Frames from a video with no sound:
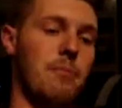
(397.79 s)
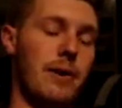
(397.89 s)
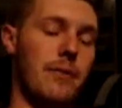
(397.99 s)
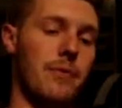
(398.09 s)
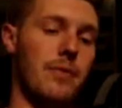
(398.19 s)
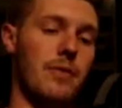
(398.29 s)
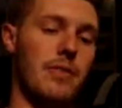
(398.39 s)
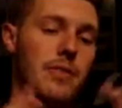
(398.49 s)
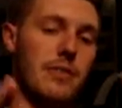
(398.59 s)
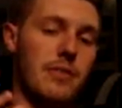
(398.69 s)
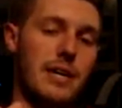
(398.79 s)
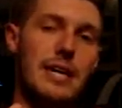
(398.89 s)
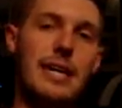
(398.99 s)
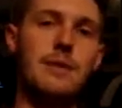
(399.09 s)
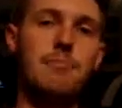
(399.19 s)
But the
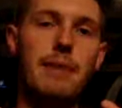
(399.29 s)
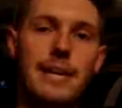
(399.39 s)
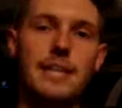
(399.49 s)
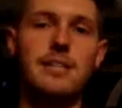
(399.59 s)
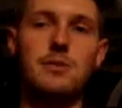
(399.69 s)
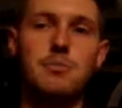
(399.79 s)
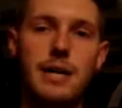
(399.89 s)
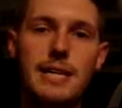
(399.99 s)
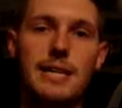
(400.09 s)
key to making this money